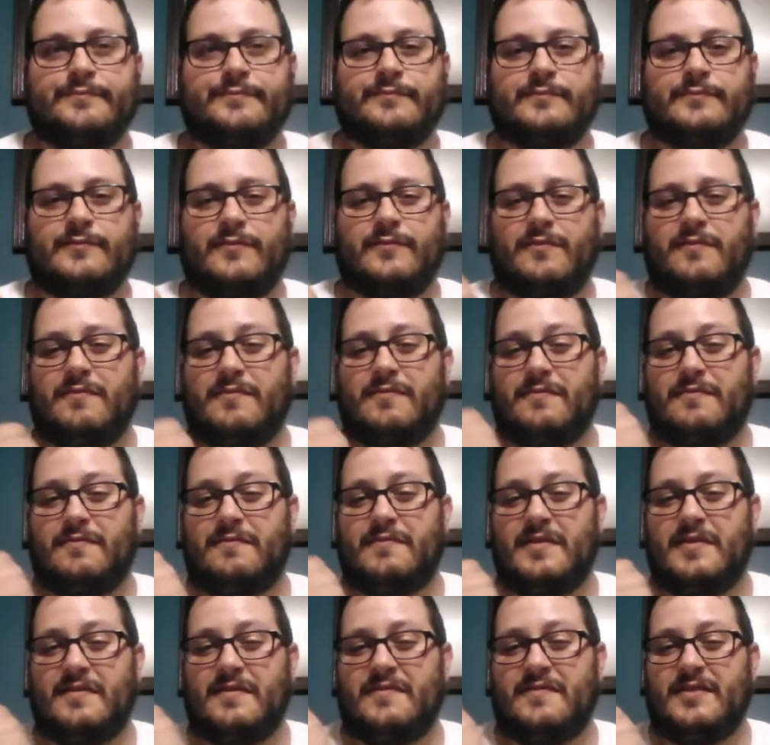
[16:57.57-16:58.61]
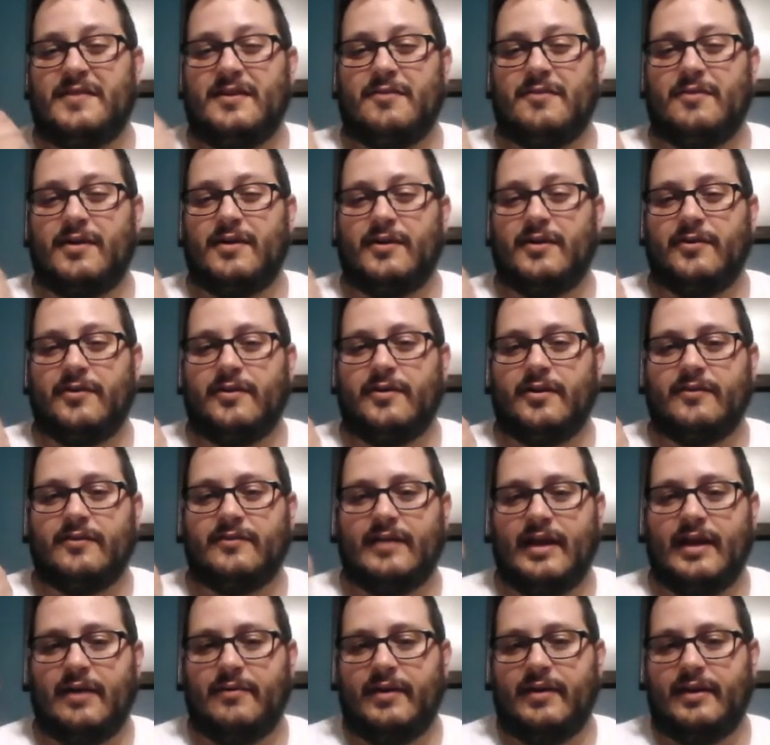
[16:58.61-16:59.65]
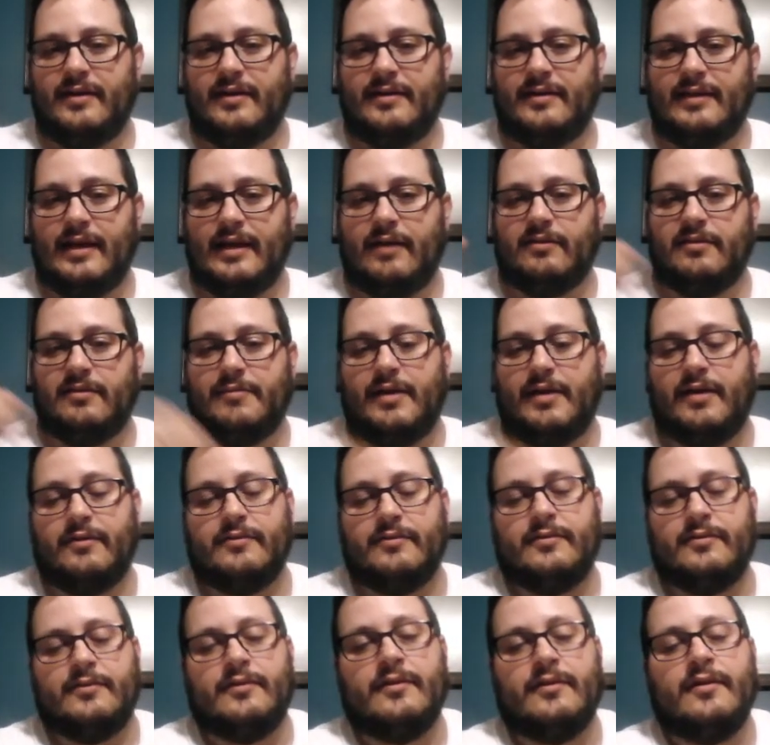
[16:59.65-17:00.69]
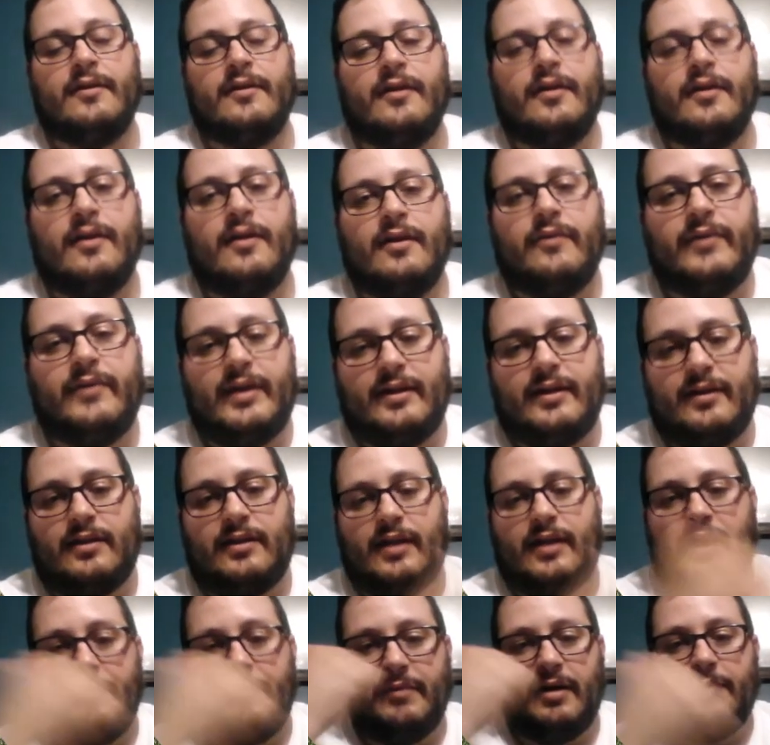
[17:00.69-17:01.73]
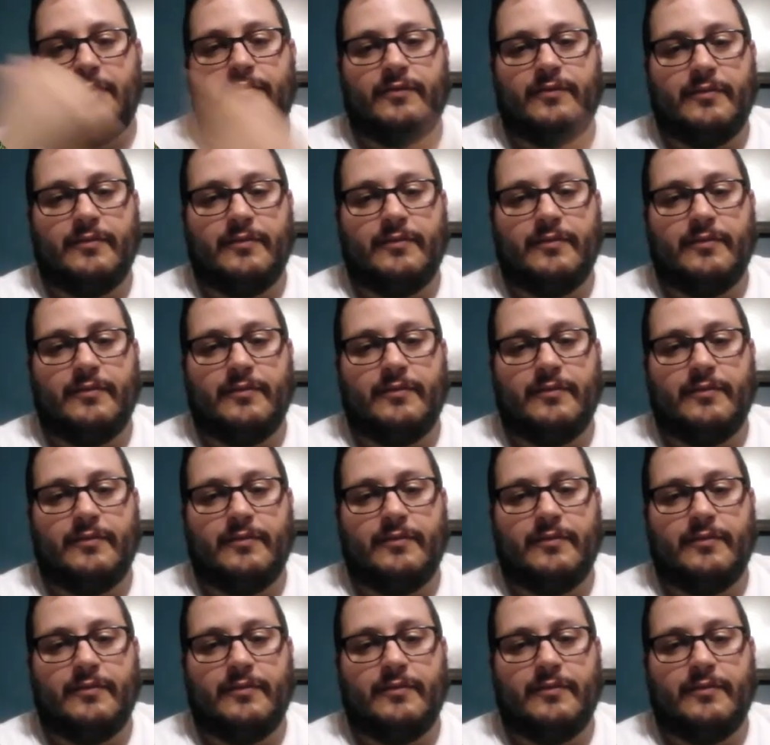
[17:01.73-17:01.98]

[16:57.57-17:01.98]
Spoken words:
50 to 100 yards that way and down the mountain. We had to climb up from